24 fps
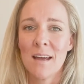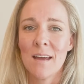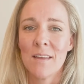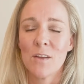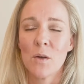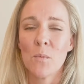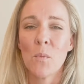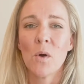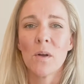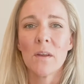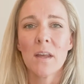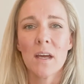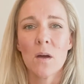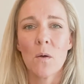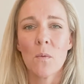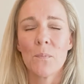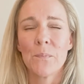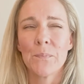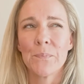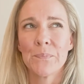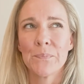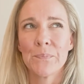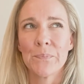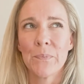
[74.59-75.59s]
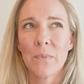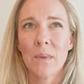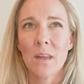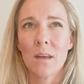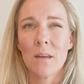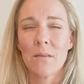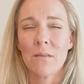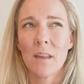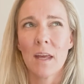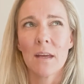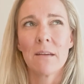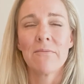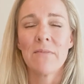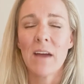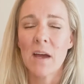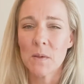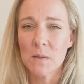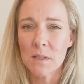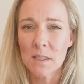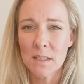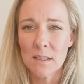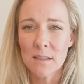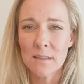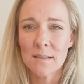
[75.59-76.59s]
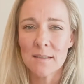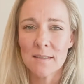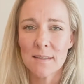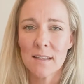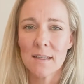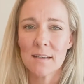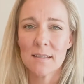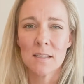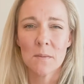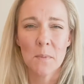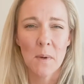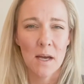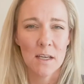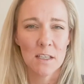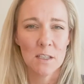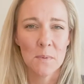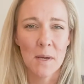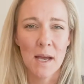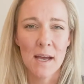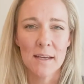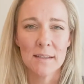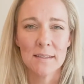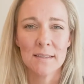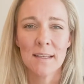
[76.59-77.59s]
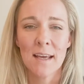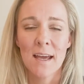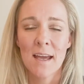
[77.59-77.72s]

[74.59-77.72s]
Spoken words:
they're more like fountains than splash pads,